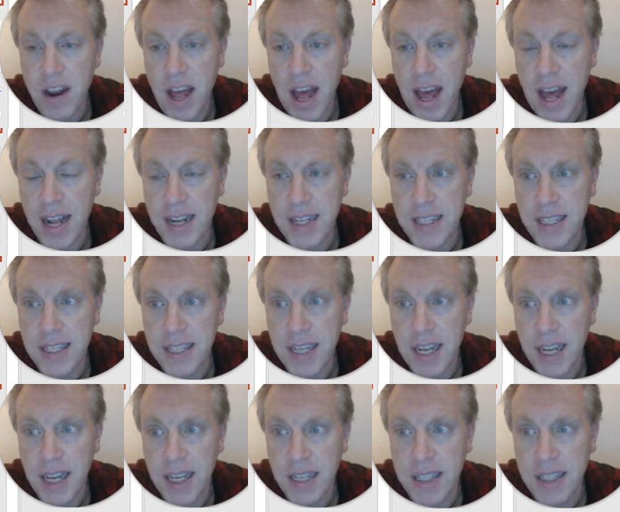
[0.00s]
add
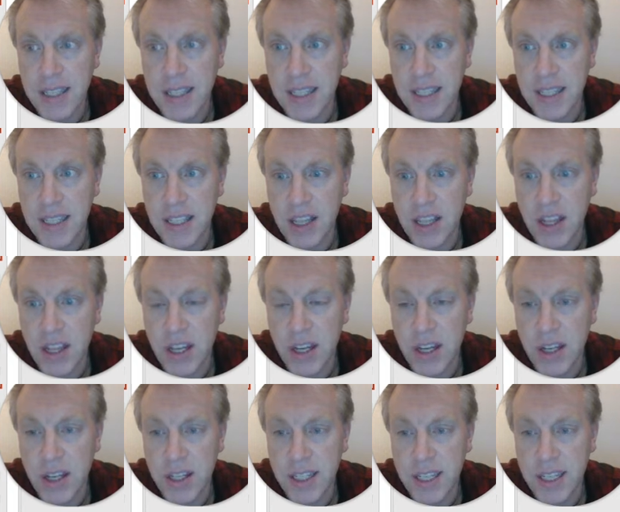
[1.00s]
6 is
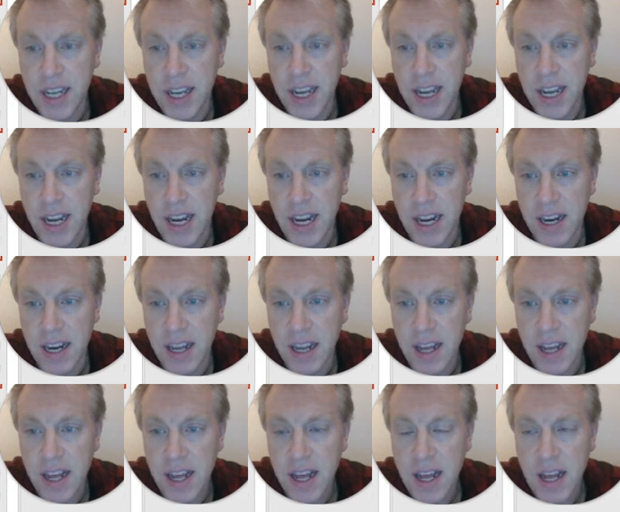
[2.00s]
13.
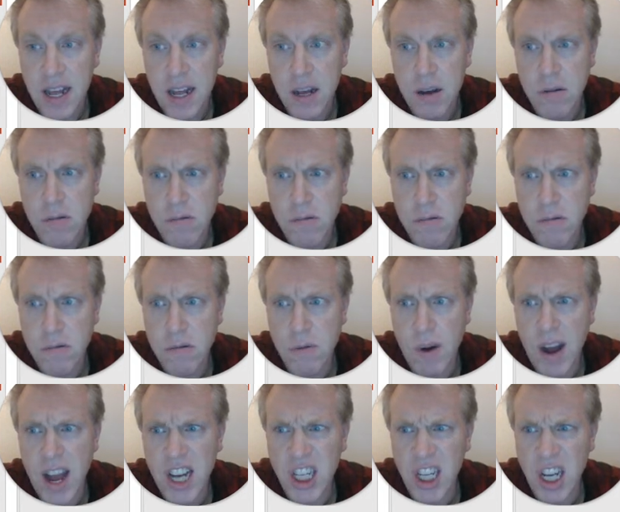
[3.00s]
Ooh,
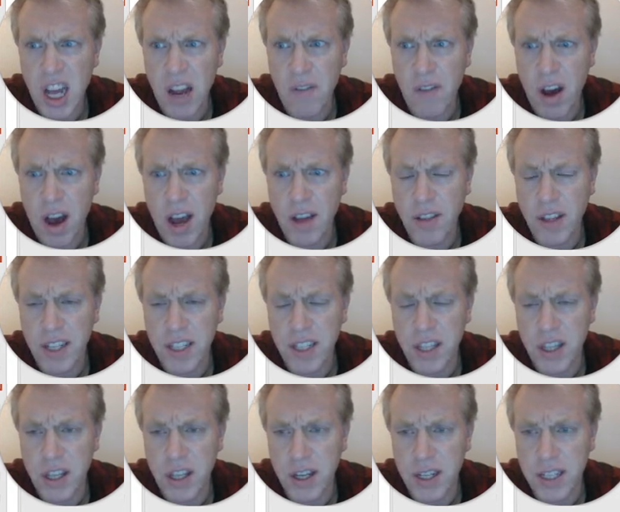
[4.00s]
where shall I write this
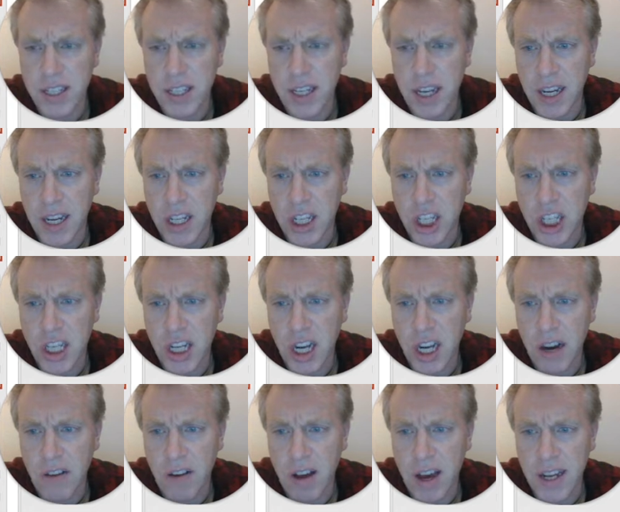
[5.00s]
13? Shall I
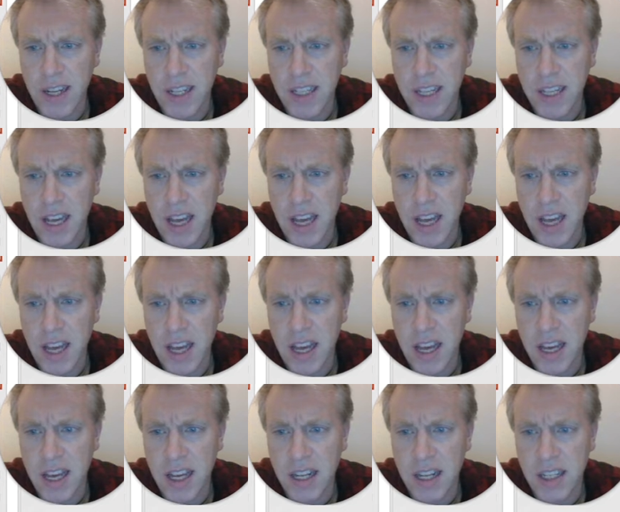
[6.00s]
write
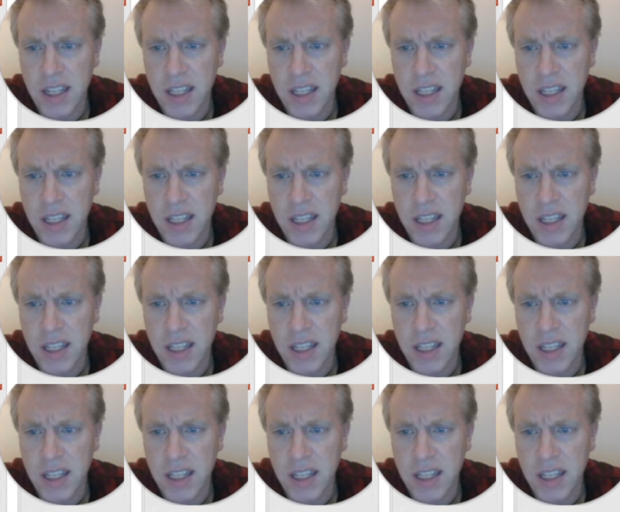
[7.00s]
it?